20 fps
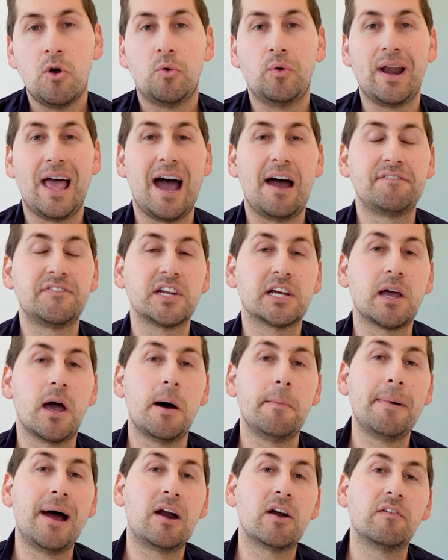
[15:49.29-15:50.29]
would have to
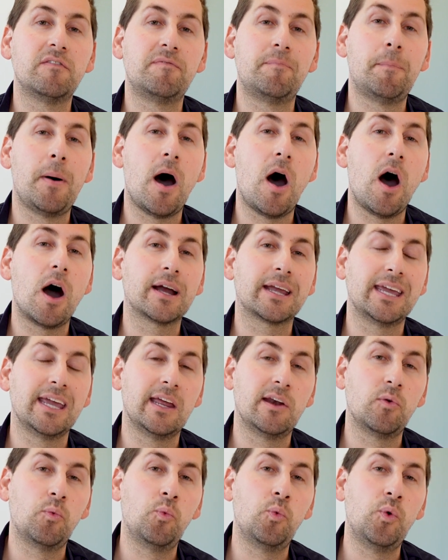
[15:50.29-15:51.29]
come out of
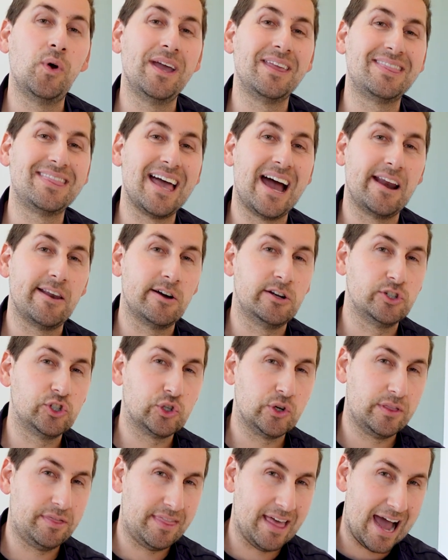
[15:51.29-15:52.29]
pocket with that
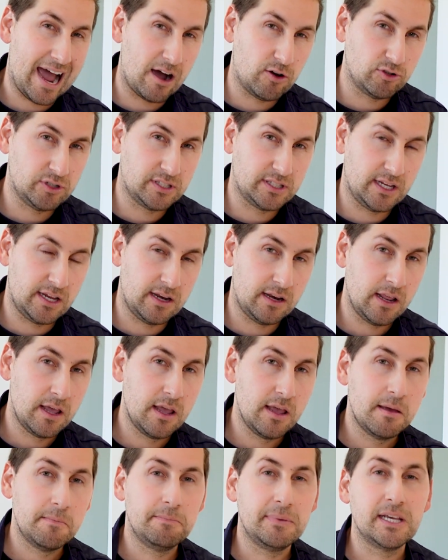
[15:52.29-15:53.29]
100,000
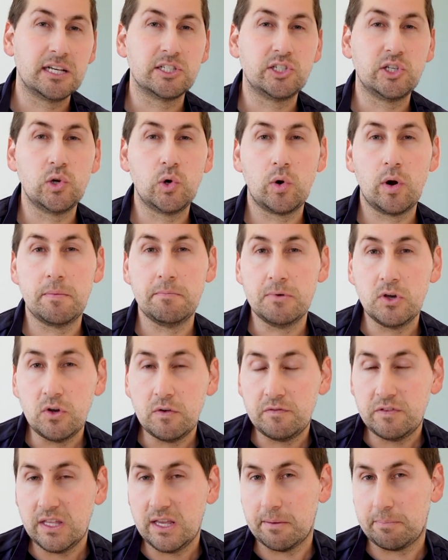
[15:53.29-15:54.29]
because you
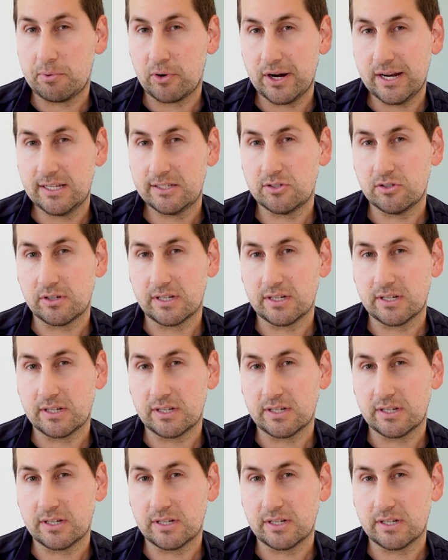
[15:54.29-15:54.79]
remove the appraisal